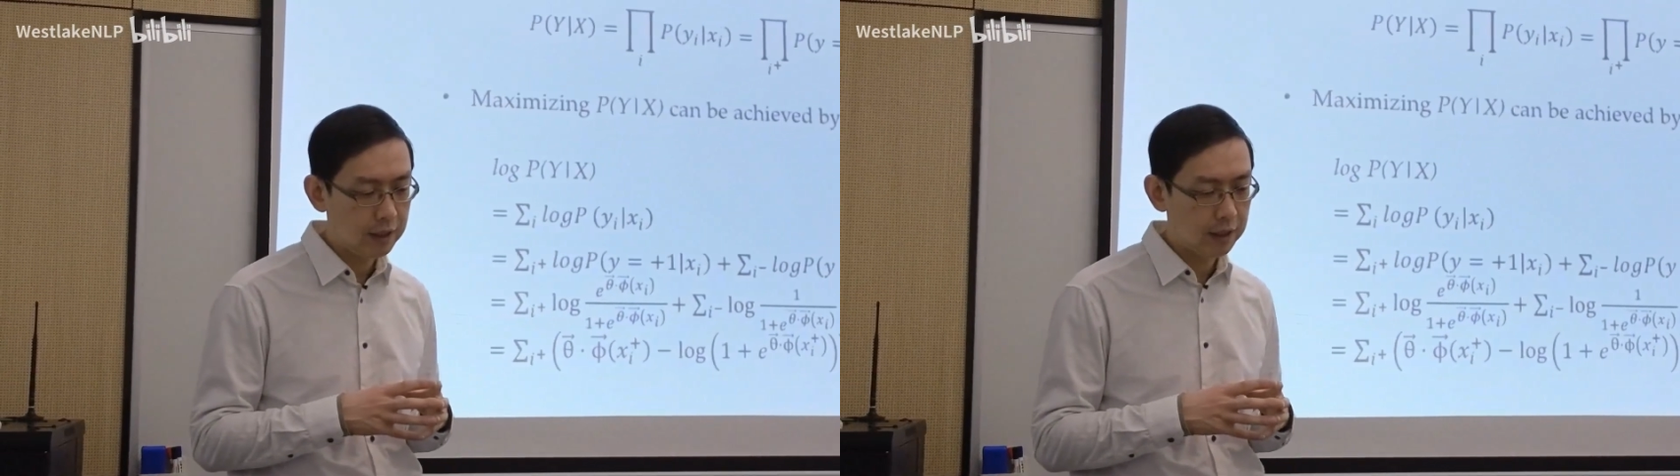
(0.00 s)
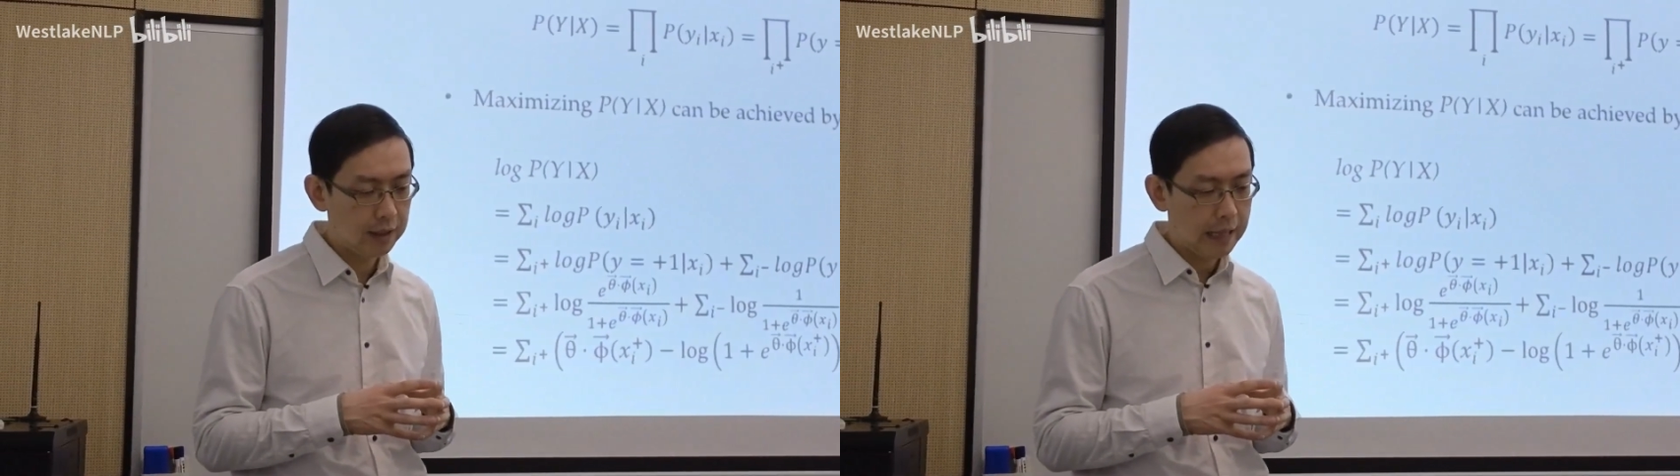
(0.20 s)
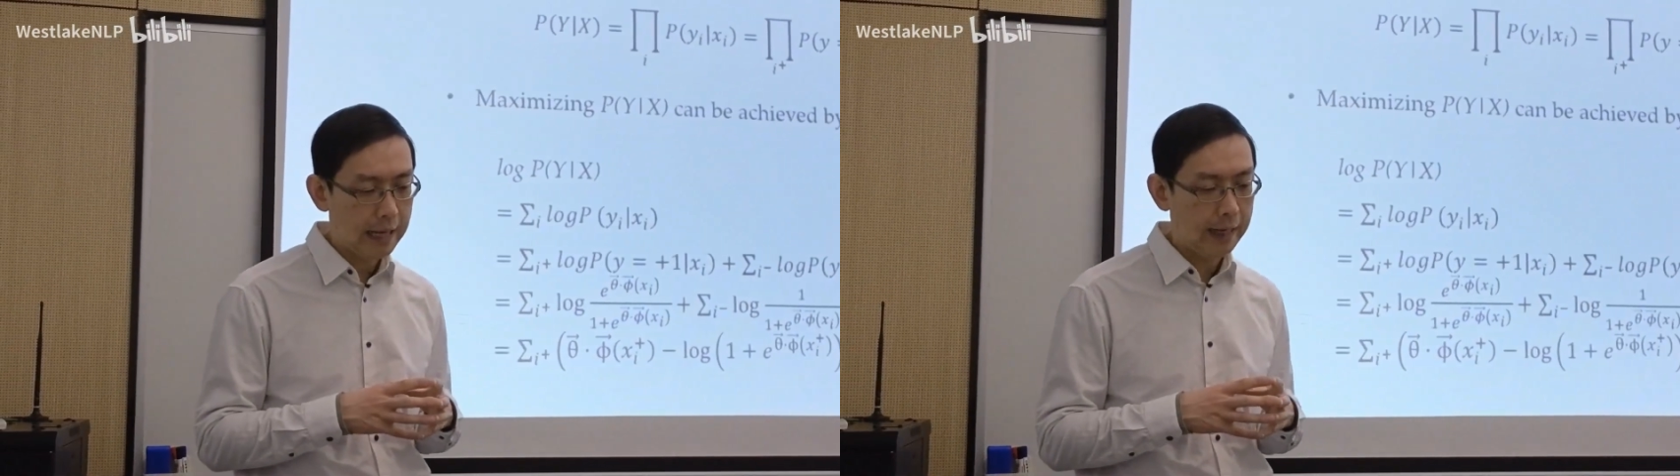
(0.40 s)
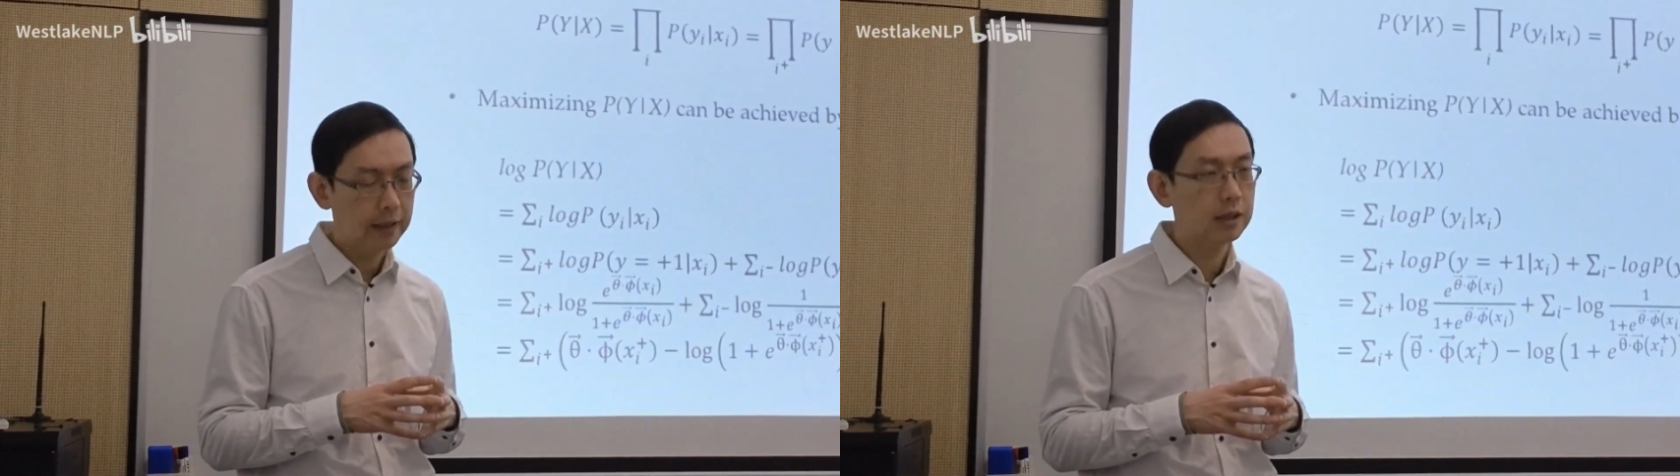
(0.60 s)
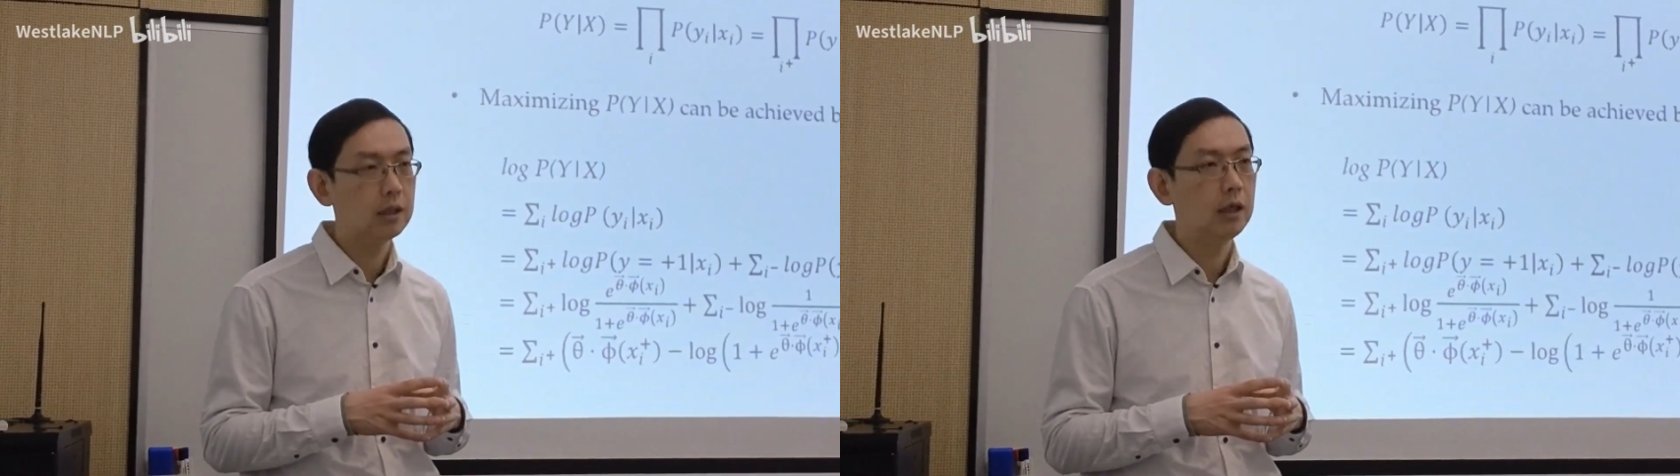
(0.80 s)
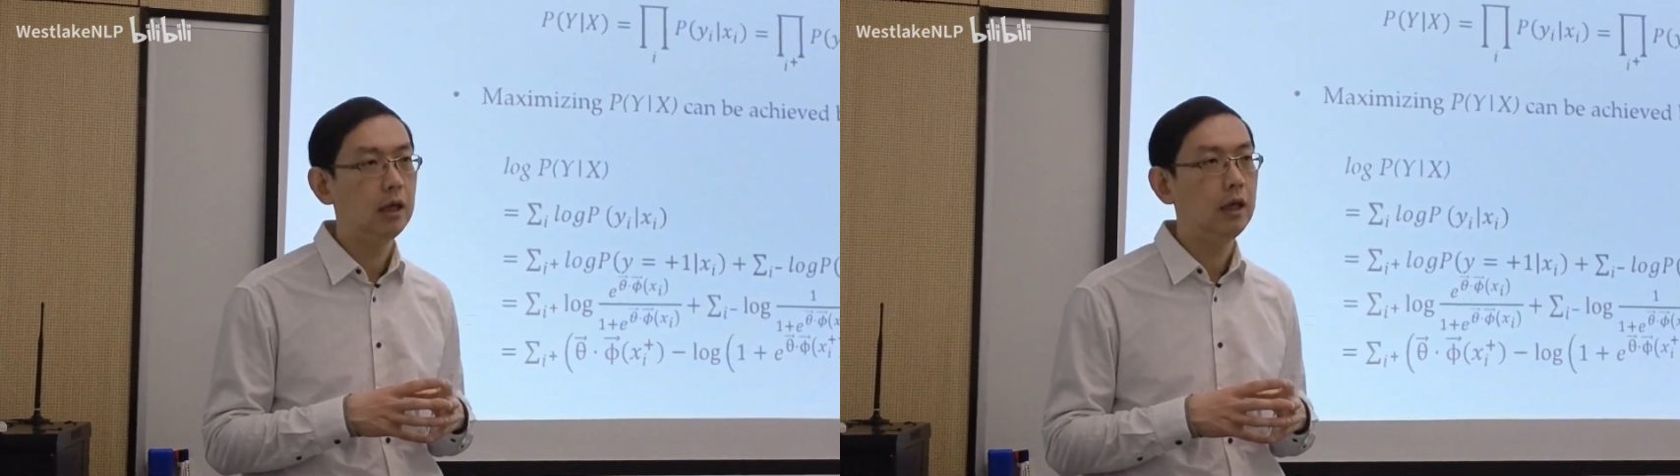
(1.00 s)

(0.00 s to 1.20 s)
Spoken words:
as x